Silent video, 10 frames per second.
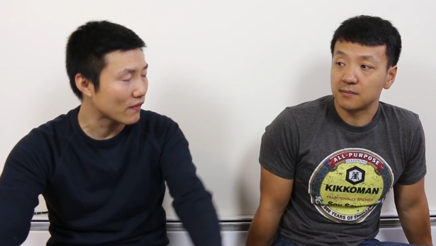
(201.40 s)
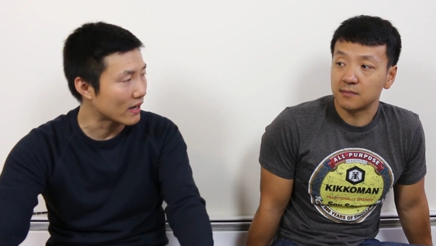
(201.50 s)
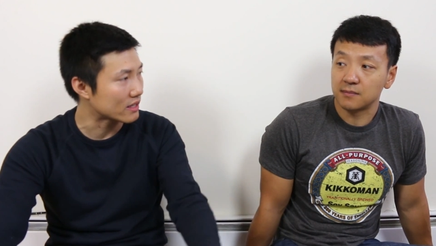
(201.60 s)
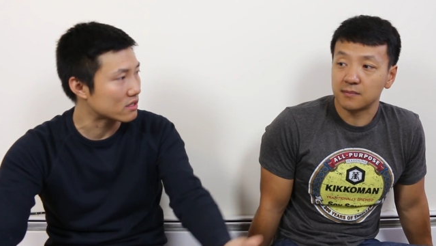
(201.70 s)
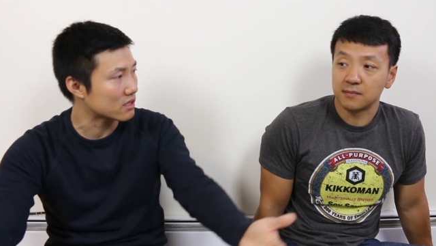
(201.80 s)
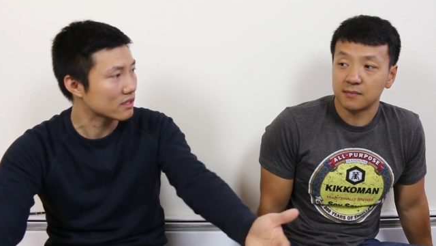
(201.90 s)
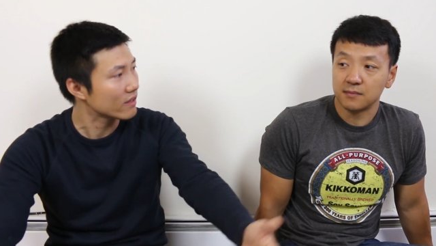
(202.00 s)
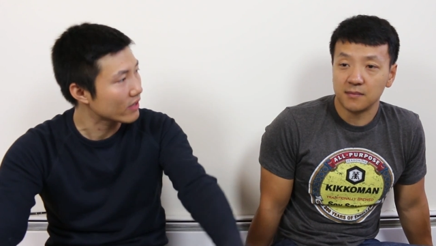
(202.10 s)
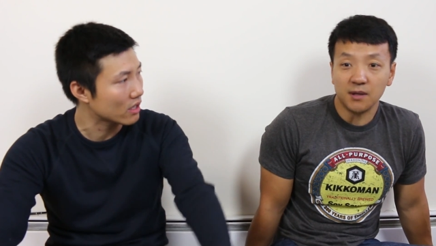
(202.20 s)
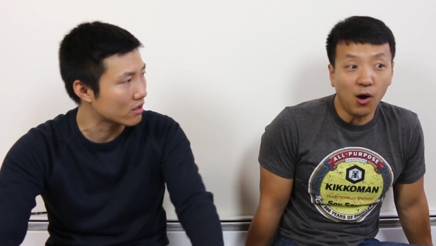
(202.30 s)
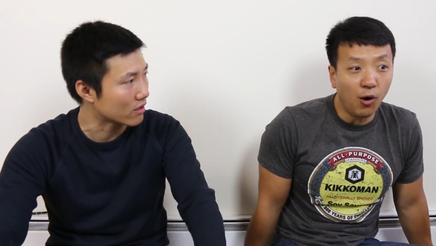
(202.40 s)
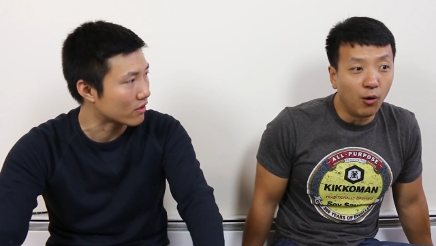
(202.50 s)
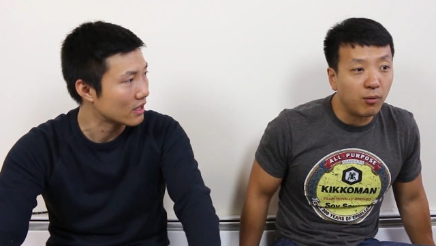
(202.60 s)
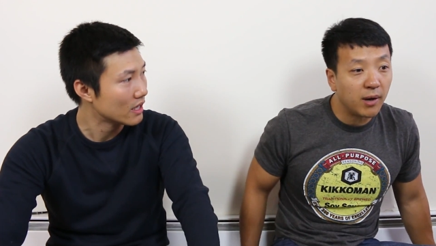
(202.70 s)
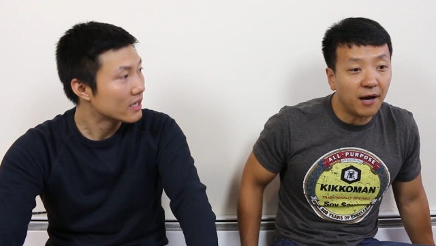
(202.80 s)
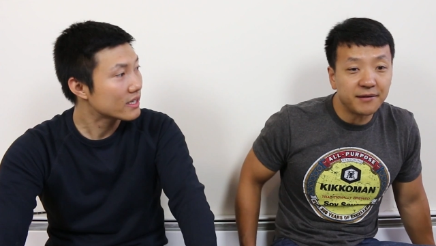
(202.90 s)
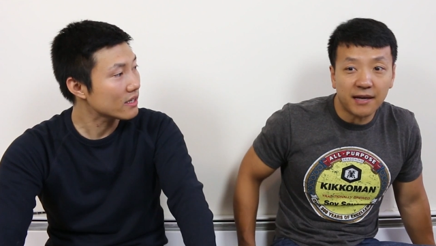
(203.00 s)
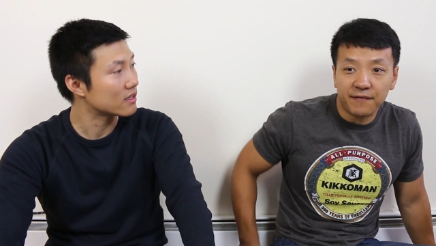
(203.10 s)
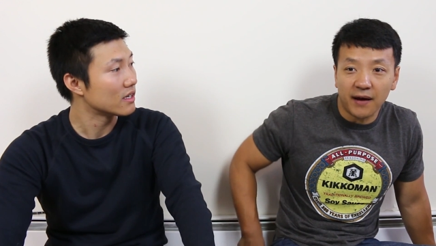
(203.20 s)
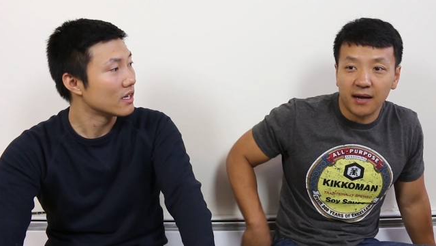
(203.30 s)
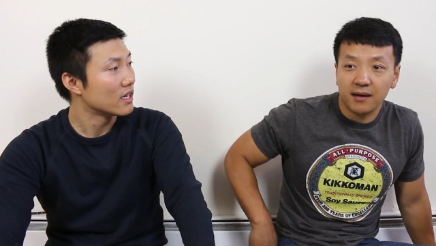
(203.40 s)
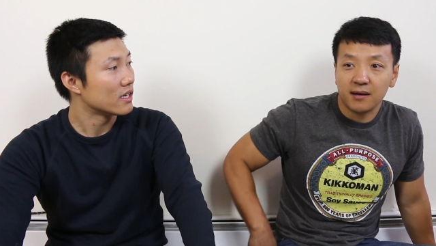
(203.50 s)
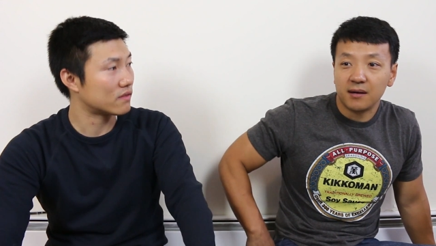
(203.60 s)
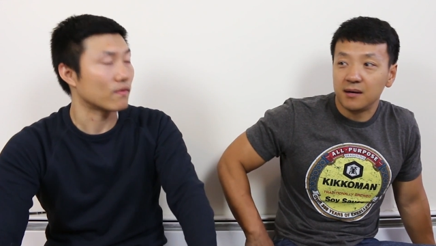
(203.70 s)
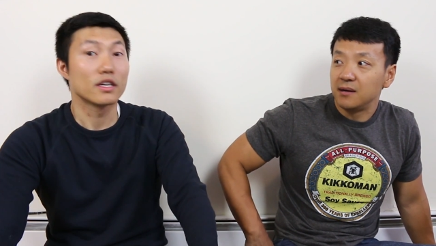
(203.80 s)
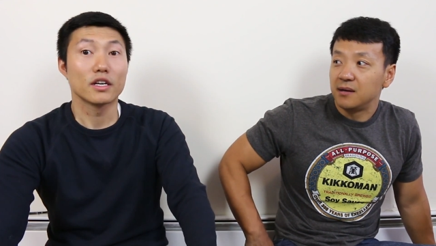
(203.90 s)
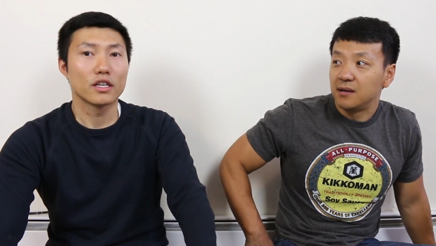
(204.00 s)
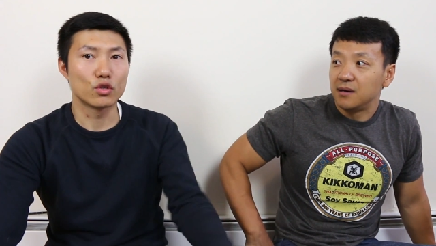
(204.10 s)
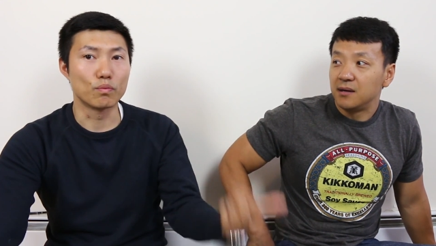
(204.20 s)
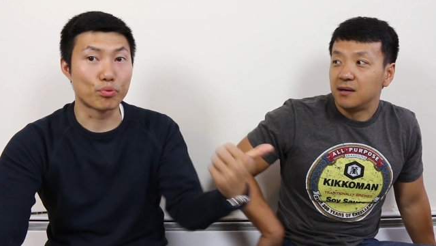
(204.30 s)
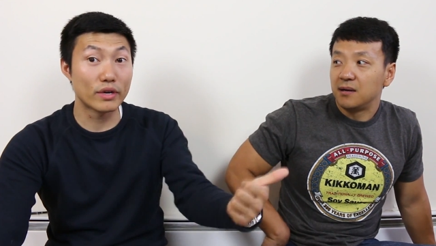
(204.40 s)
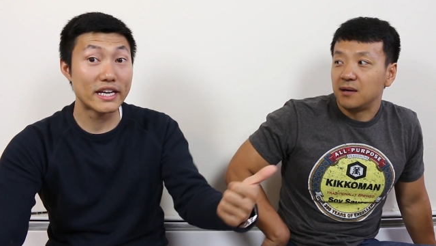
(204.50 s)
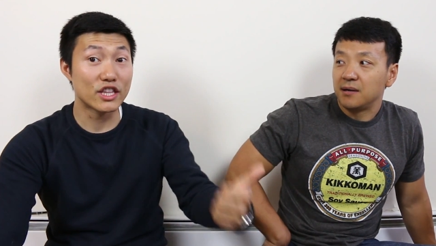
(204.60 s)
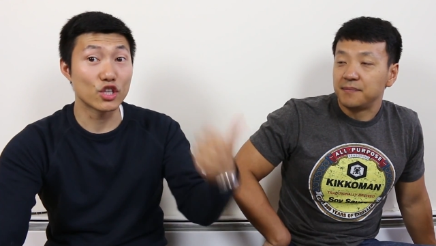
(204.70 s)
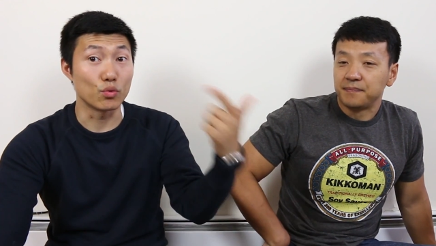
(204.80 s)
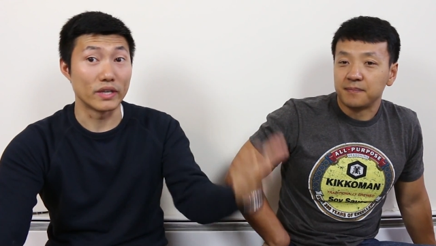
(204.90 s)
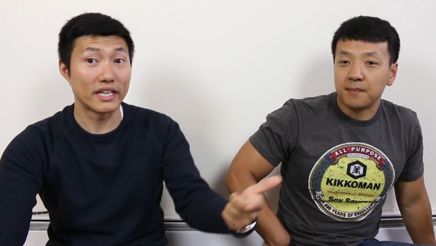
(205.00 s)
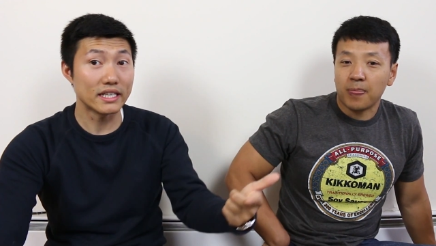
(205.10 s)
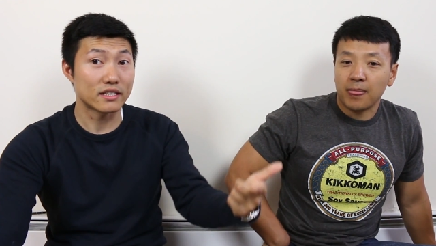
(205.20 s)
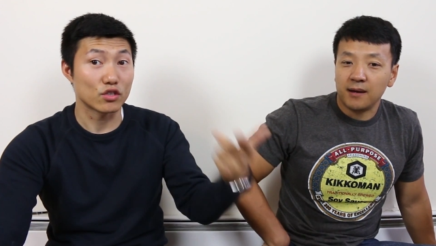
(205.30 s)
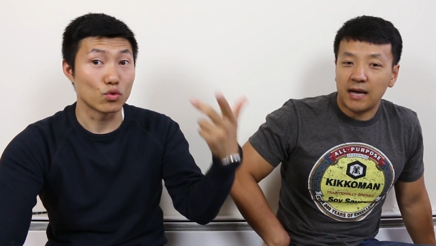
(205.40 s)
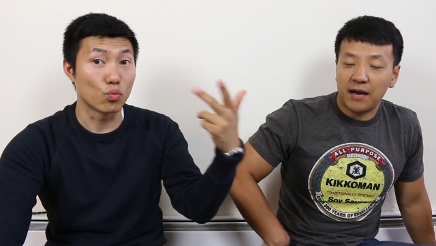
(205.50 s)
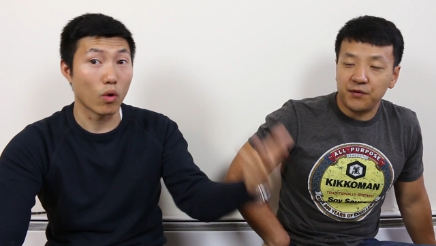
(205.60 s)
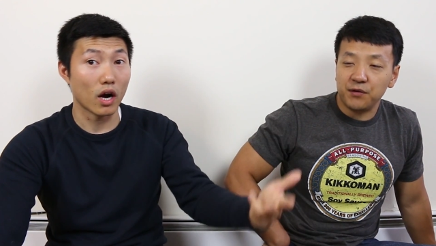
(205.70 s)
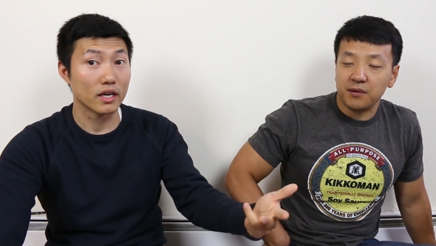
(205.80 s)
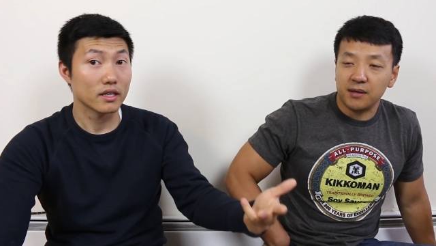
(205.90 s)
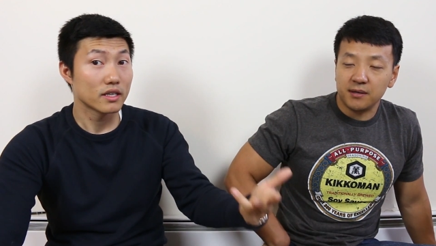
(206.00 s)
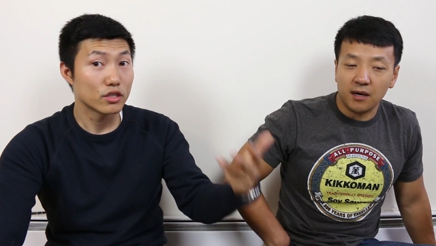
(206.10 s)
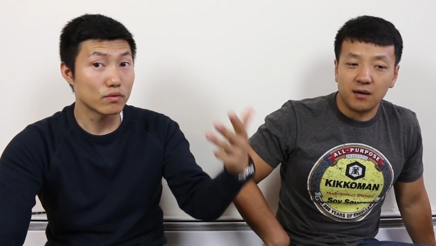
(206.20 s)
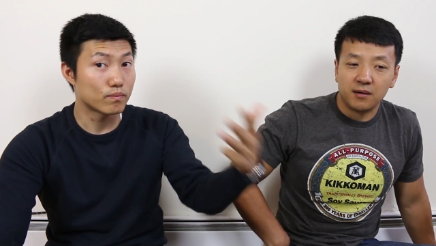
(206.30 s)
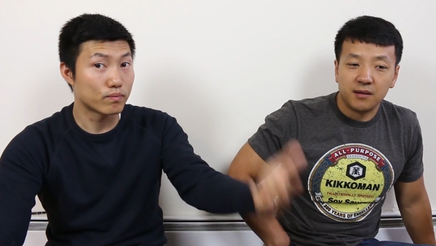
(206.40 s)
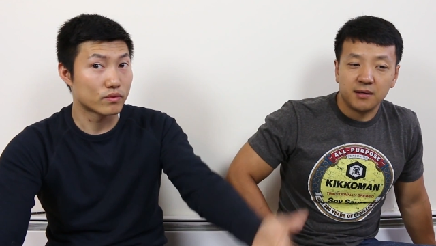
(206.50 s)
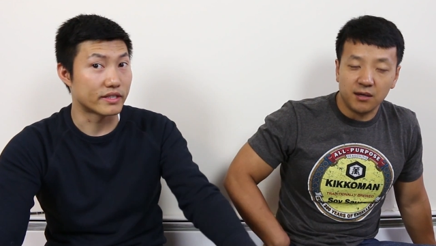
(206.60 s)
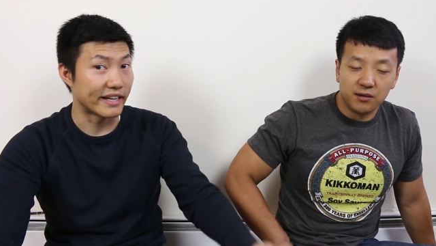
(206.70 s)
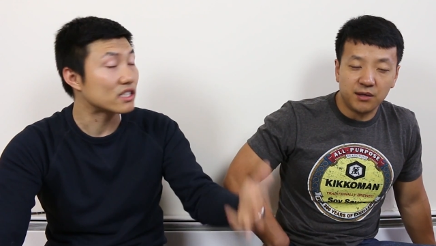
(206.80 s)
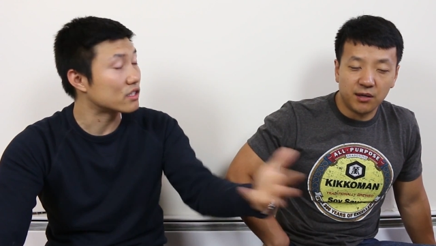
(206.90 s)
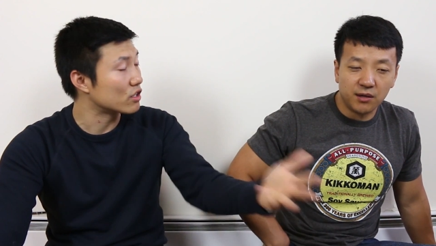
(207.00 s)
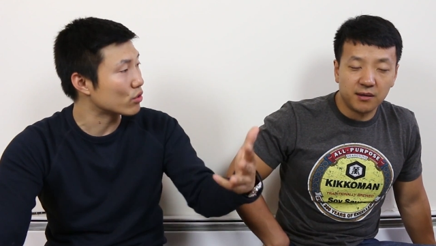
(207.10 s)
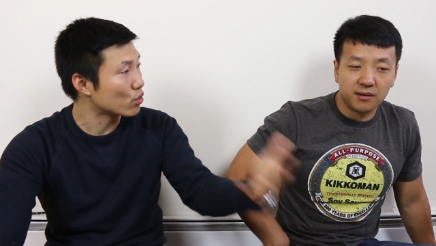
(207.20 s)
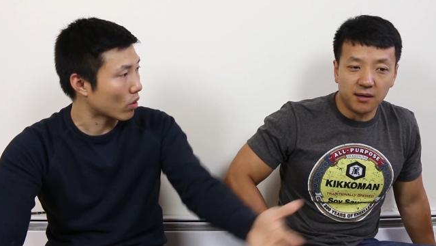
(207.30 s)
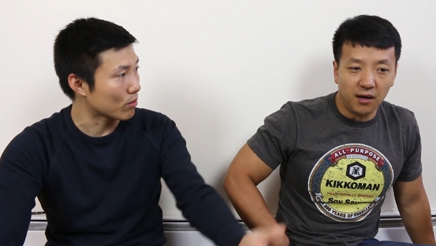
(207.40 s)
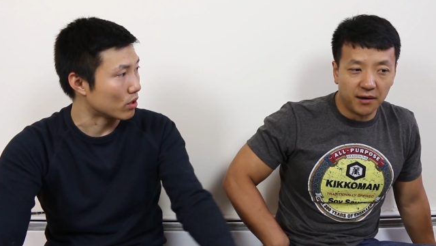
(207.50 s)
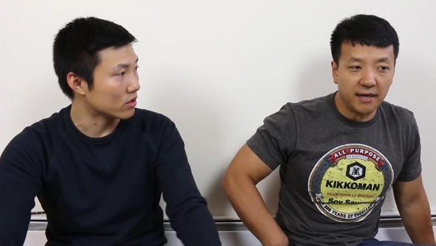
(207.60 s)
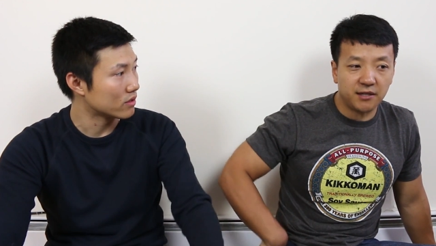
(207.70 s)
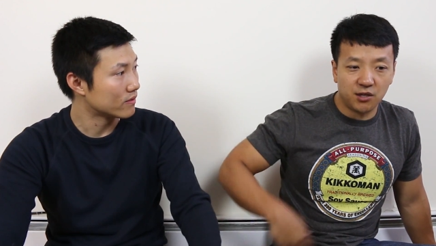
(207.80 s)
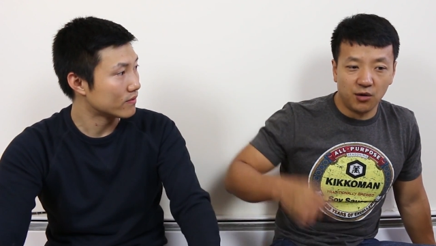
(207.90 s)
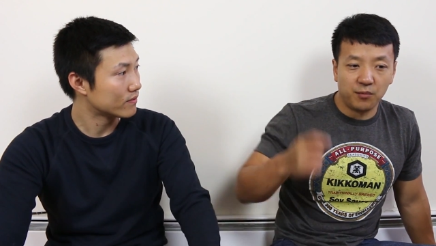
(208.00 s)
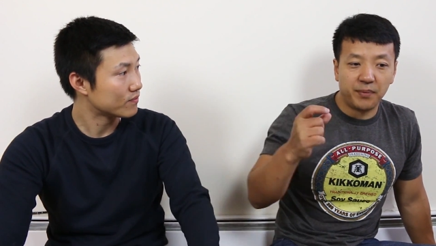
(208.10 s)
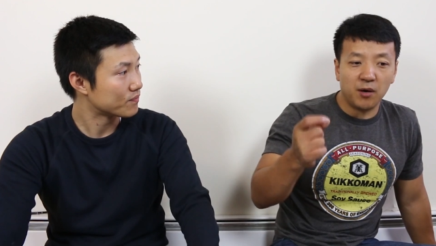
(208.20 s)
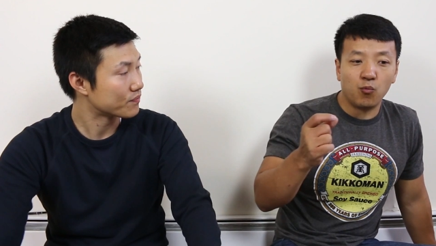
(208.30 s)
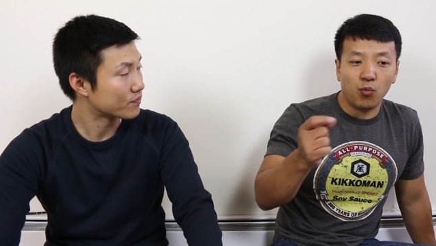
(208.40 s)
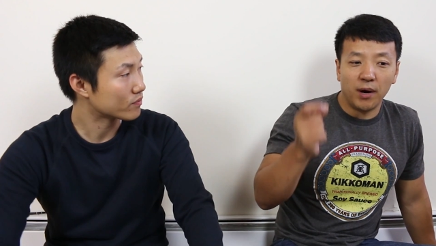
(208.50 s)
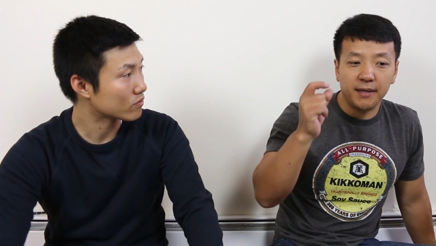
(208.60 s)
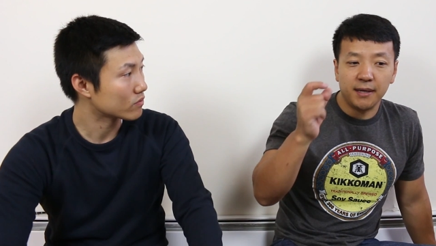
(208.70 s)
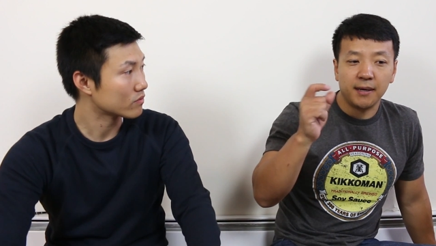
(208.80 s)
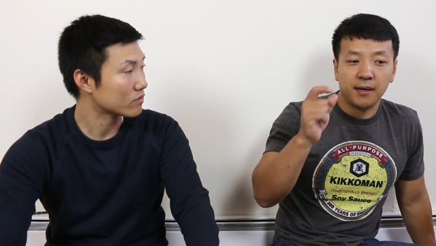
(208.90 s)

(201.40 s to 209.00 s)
Speaker 1: fine. It's just living
Speaker 2: on Earth. How's that fine? It's
Speaker 1: you breathe, you eat,
Speaker 2: you walk. You're normal. Okay, so but one